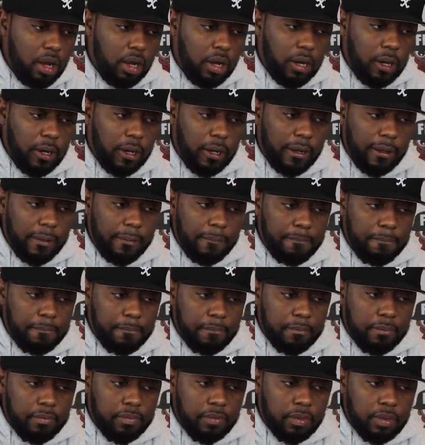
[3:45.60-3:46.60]

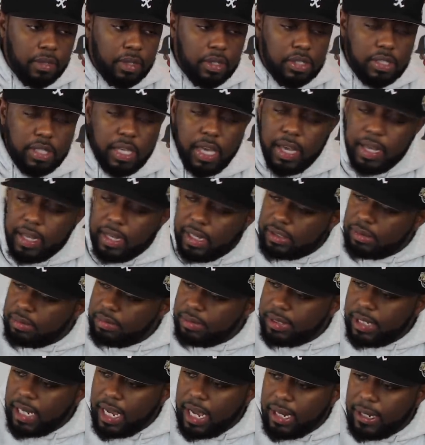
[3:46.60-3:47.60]
Um, this kid got
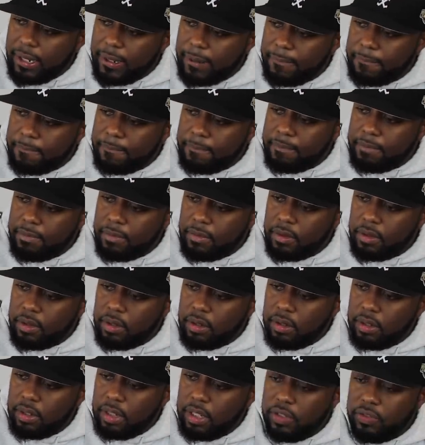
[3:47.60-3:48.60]
some talent.
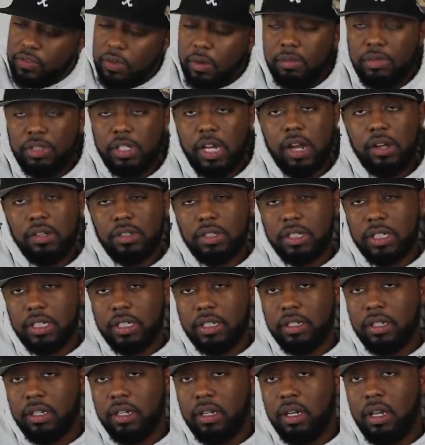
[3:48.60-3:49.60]
He's from
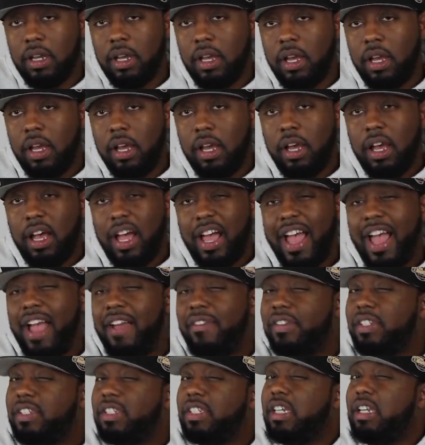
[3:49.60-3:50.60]
Jersey. I
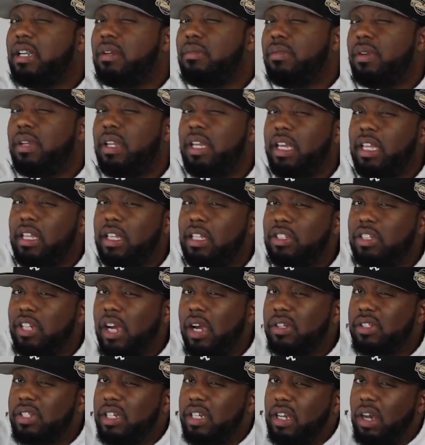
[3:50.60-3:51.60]
haven't seen him really get the
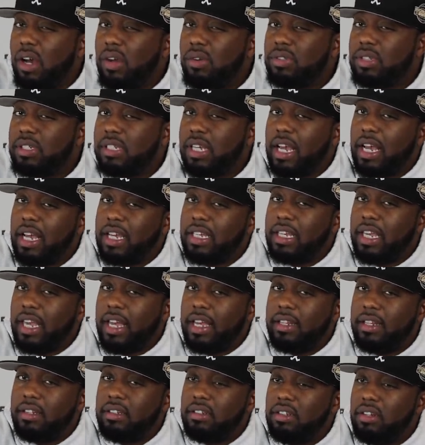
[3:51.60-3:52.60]
Jersey cosign
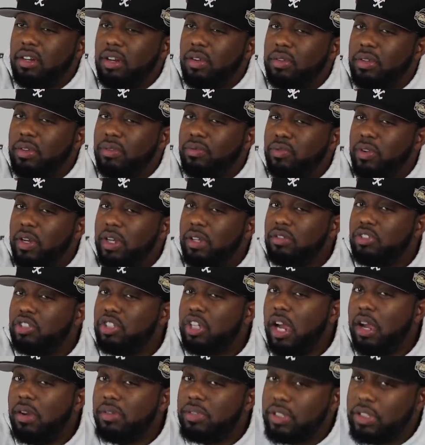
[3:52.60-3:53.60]
yet. You know, the real
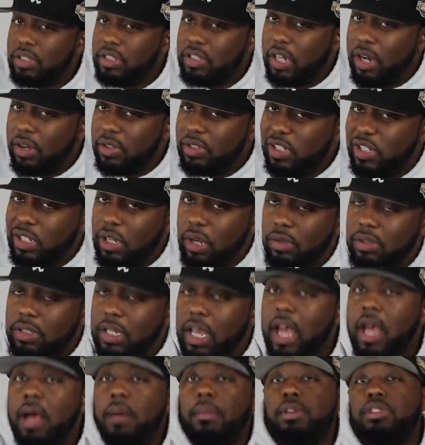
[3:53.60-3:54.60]
Jersey, Jersey
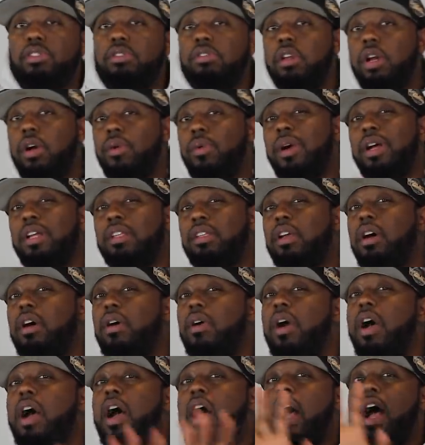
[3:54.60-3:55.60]
cosign. But you know what
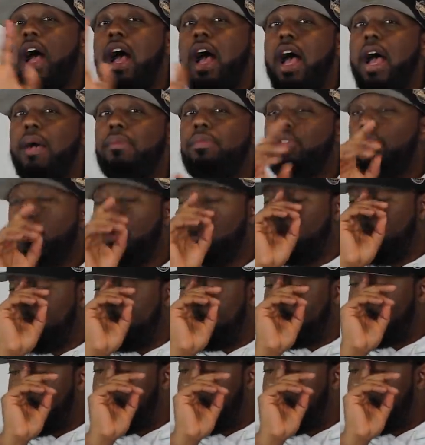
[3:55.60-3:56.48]
though? I'm cool with